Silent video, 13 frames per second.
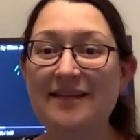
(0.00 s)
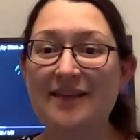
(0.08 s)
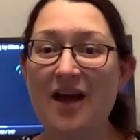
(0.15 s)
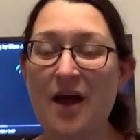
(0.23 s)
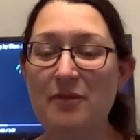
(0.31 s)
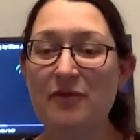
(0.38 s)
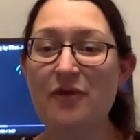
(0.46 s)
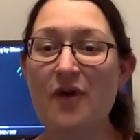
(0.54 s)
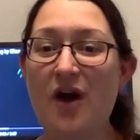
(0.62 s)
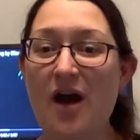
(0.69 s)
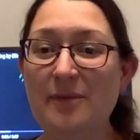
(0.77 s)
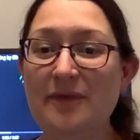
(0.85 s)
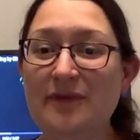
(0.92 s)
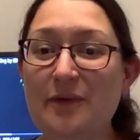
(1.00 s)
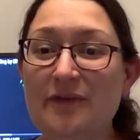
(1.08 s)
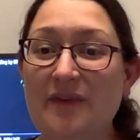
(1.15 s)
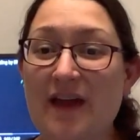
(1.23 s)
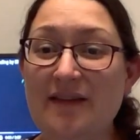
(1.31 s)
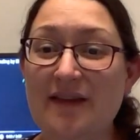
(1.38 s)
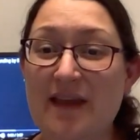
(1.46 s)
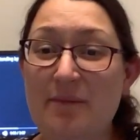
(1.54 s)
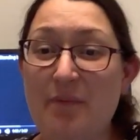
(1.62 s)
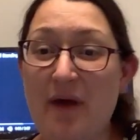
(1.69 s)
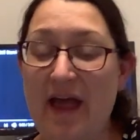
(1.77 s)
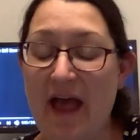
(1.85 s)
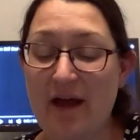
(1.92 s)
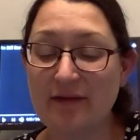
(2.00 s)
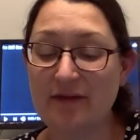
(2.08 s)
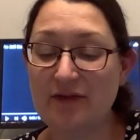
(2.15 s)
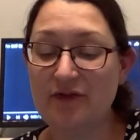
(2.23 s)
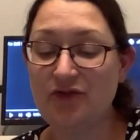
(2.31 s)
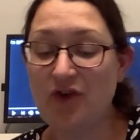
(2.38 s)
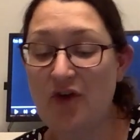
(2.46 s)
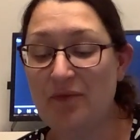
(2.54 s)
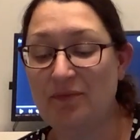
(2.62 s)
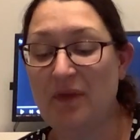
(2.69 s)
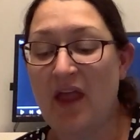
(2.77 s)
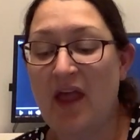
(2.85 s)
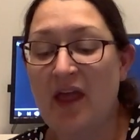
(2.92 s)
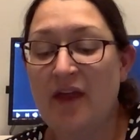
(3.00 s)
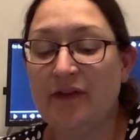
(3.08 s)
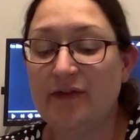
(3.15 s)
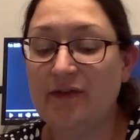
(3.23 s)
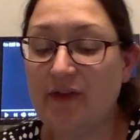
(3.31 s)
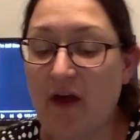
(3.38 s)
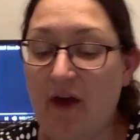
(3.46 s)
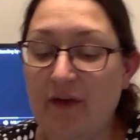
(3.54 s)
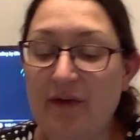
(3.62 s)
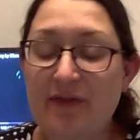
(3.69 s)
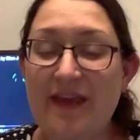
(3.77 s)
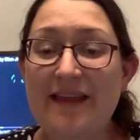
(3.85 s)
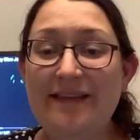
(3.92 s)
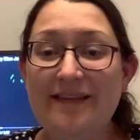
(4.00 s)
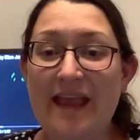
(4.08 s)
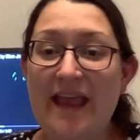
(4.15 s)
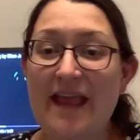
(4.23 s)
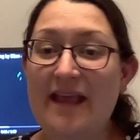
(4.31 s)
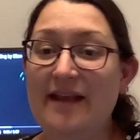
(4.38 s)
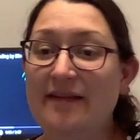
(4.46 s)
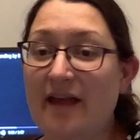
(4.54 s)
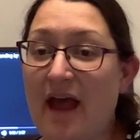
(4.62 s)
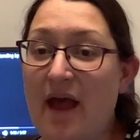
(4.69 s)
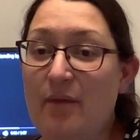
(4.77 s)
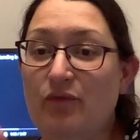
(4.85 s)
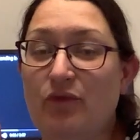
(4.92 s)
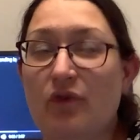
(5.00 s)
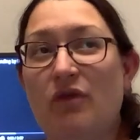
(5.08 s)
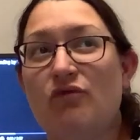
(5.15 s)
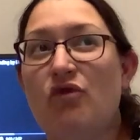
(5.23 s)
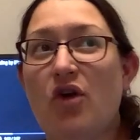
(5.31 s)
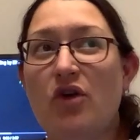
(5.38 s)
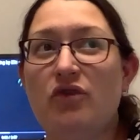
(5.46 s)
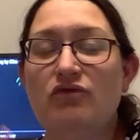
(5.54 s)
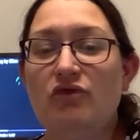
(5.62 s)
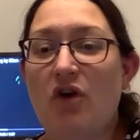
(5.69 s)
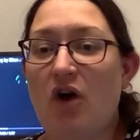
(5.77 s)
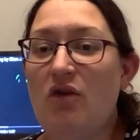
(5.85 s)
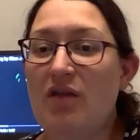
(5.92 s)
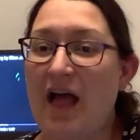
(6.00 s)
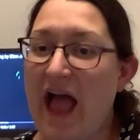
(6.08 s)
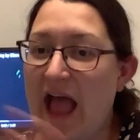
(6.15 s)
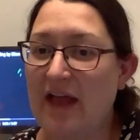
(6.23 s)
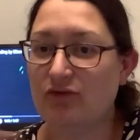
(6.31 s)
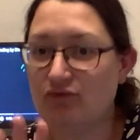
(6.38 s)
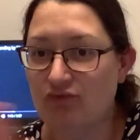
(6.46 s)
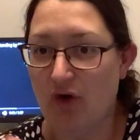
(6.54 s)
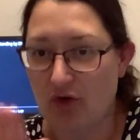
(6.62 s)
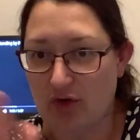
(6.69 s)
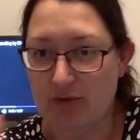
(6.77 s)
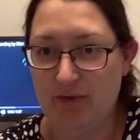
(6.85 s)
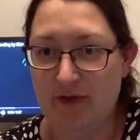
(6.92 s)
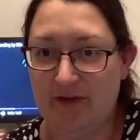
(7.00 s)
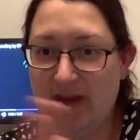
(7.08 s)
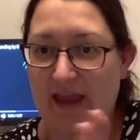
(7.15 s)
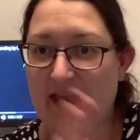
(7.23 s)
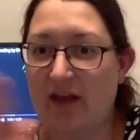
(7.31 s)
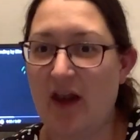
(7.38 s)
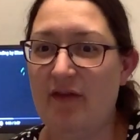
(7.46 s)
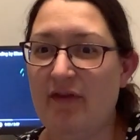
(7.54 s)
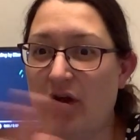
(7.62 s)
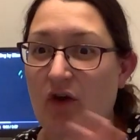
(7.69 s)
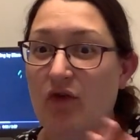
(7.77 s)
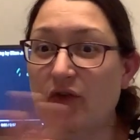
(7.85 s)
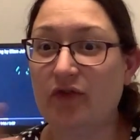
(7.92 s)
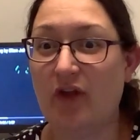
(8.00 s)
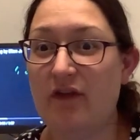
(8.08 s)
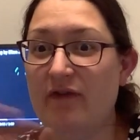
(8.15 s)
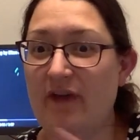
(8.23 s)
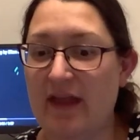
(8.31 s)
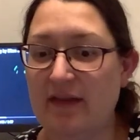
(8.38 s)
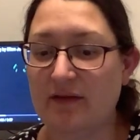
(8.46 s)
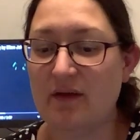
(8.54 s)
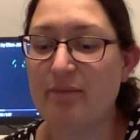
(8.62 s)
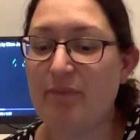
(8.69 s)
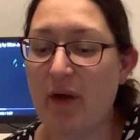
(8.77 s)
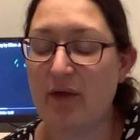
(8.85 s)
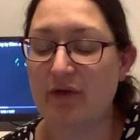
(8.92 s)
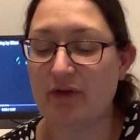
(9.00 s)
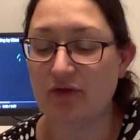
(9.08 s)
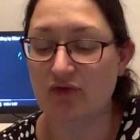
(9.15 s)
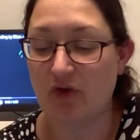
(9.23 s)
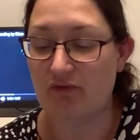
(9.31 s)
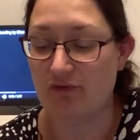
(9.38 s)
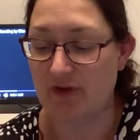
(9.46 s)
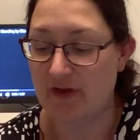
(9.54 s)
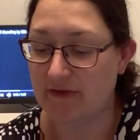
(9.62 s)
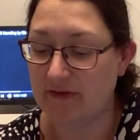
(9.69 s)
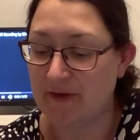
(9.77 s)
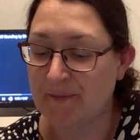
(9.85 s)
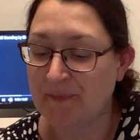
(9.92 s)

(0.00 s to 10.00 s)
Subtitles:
time for I'm Still Standing by Elton John. So this is rock and roll and rock music. It's kind of a crossover into both genres.